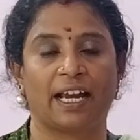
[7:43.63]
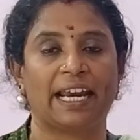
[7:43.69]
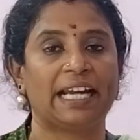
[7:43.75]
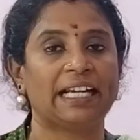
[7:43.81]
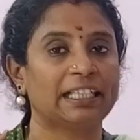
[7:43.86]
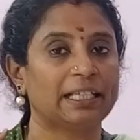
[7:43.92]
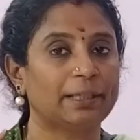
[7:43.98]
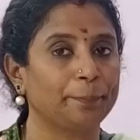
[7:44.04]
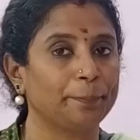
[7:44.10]

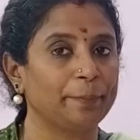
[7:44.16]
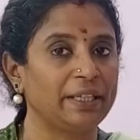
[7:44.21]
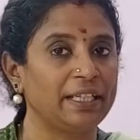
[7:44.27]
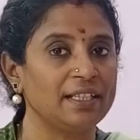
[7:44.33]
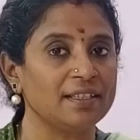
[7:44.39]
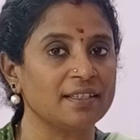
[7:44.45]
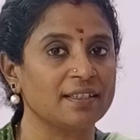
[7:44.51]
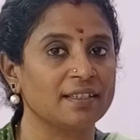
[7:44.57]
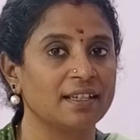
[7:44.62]
Encrypt
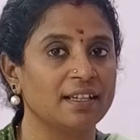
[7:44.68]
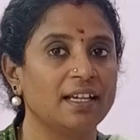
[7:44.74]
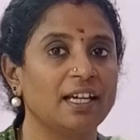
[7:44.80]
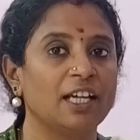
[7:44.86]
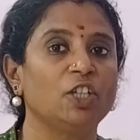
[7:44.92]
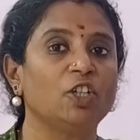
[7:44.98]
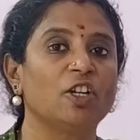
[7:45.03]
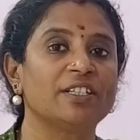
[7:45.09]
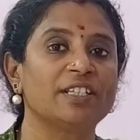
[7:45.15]
means
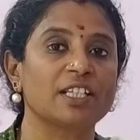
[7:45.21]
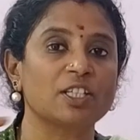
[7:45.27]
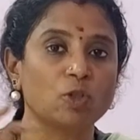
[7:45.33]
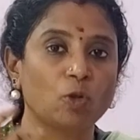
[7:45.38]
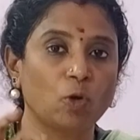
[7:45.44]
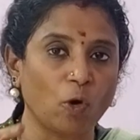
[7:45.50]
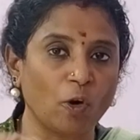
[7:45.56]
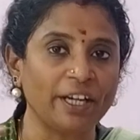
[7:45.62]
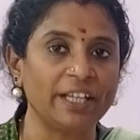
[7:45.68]
you are just
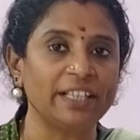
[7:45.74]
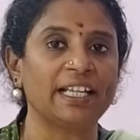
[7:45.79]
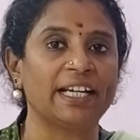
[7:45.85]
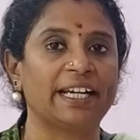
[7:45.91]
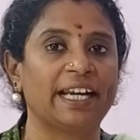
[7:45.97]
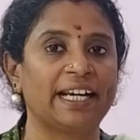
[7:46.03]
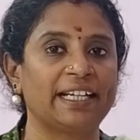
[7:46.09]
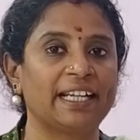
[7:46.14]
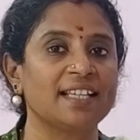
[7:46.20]
coding the
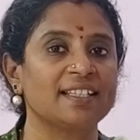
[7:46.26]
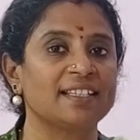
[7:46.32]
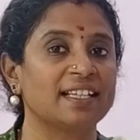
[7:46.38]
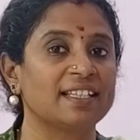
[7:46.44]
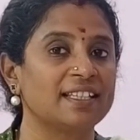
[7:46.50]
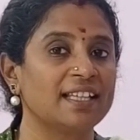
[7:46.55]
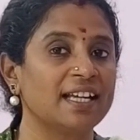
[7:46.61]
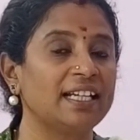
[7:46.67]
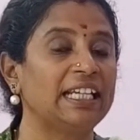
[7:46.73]
data
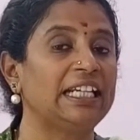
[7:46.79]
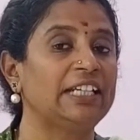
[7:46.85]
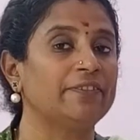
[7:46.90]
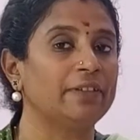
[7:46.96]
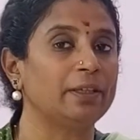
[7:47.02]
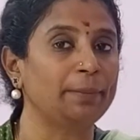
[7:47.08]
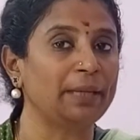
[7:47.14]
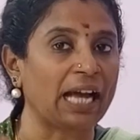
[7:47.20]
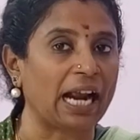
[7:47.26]
such that it
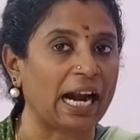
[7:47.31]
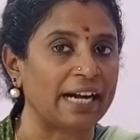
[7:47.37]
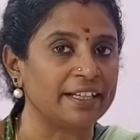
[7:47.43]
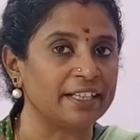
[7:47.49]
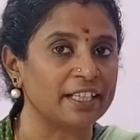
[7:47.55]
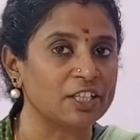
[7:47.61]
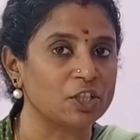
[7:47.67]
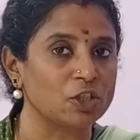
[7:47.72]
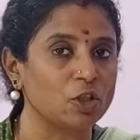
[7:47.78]
will be
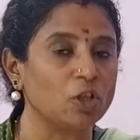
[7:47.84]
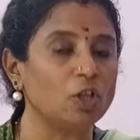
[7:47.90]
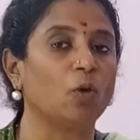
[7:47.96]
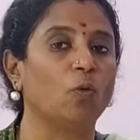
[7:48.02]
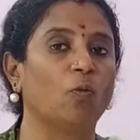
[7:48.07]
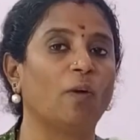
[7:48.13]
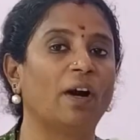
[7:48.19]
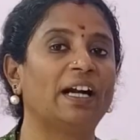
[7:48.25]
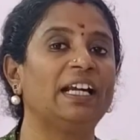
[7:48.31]
understood
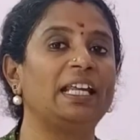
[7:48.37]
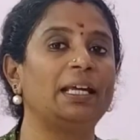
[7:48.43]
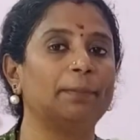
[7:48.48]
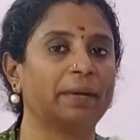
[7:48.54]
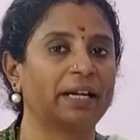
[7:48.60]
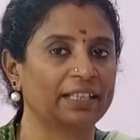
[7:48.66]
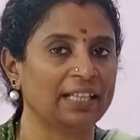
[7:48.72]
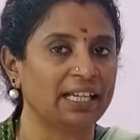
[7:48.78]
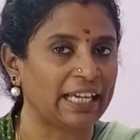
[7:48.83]
only
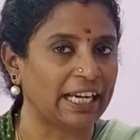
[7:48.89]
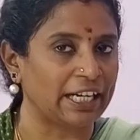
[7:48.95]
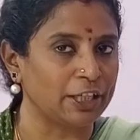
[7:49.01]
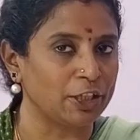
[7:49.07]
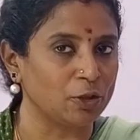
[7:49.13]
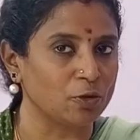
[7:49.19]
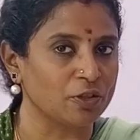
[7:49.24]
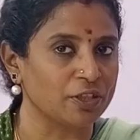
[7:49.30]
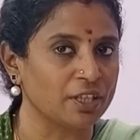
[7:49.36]
by the end
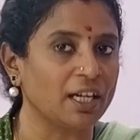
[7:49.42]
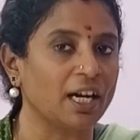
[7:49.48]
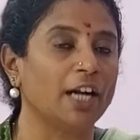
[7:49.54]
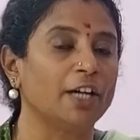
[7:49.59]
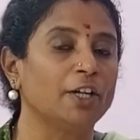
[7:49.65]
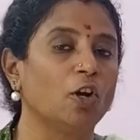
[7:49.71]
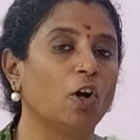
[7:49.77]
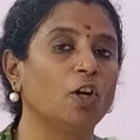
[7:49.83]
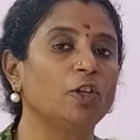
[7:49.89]
user
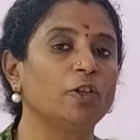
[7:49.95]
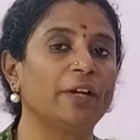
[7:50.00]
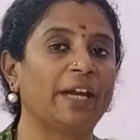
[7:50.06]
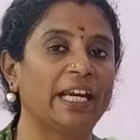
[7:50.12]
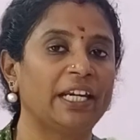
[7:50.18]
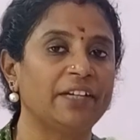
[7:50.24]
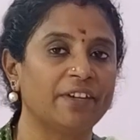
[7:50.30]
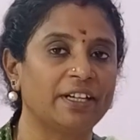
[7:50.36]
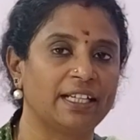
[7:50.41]
and not to
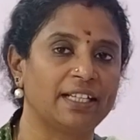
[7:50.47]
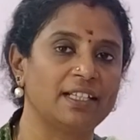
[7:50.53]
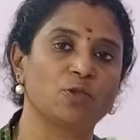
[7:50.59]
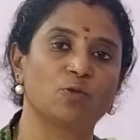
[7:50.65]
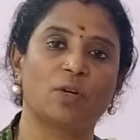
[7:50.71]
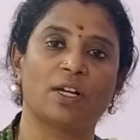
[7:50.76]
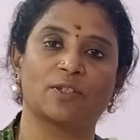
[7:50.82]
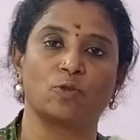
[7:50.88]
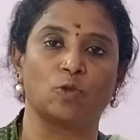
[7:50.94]
anyone else who
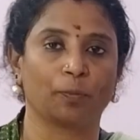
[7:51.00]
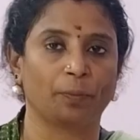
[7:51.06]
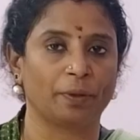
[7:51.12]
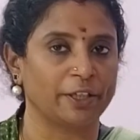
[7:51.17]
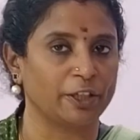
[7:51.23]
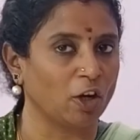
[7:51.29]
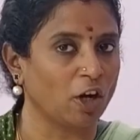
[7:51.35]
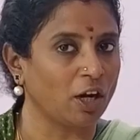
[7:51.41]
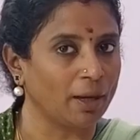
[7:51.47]
has
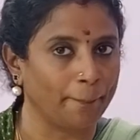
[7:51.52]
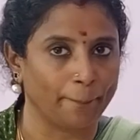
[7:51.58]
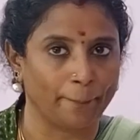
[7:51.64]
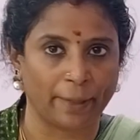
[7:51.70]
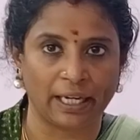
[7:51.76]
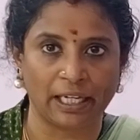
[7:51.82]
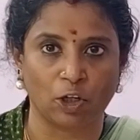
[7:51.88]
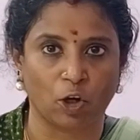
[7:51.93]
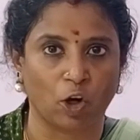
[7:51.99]
opened your
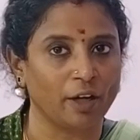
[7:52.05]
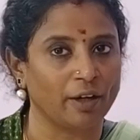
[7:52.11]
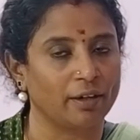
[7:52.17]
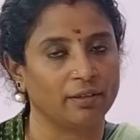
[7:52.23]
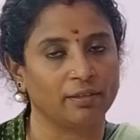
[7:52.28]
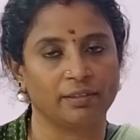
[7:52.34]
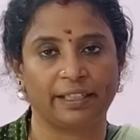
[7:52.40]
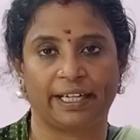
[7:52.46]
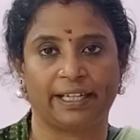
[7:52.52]
mail or
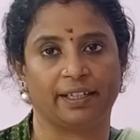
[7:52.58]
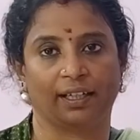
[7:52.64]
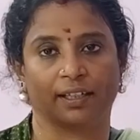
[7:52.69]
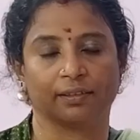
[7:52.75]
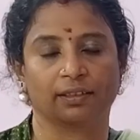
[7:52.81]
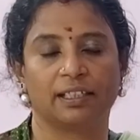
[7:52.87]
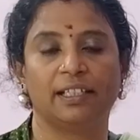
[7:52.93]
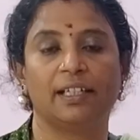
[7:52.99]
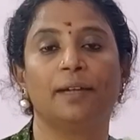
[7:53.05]
data.
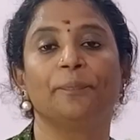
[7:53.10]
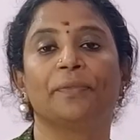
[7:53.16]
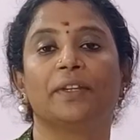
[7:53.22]
Clear?